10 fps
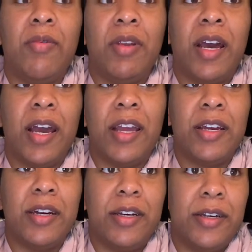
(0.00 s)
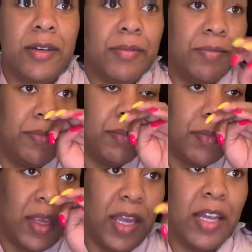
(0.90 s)
I
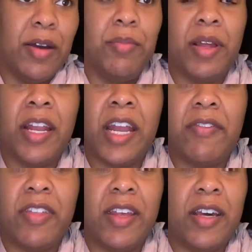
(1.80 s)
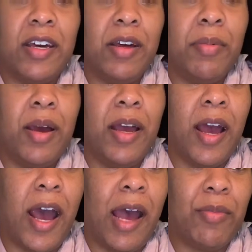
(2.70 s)
get done blending everything up,
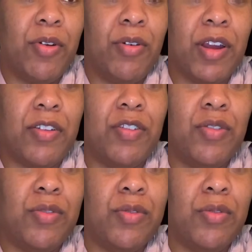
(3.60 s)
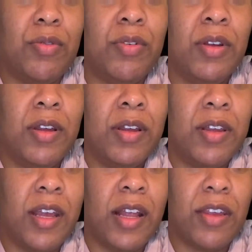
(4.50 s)
I'm going to,
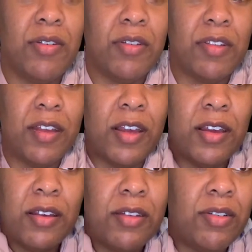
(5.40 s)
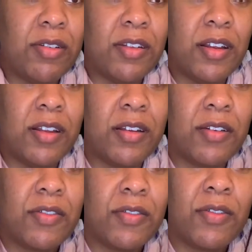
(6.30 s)
yeah, like you can see the
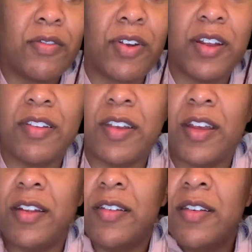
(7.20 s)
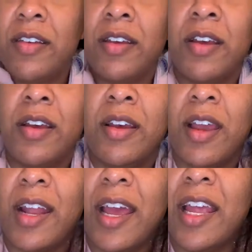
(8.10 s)
freaking seeds.
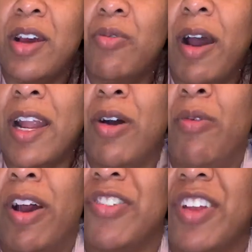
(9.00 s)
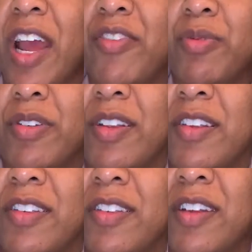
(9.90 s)
And I washed it afterwards and
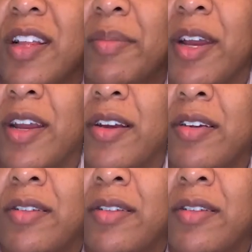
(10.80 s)
it's still in my hair.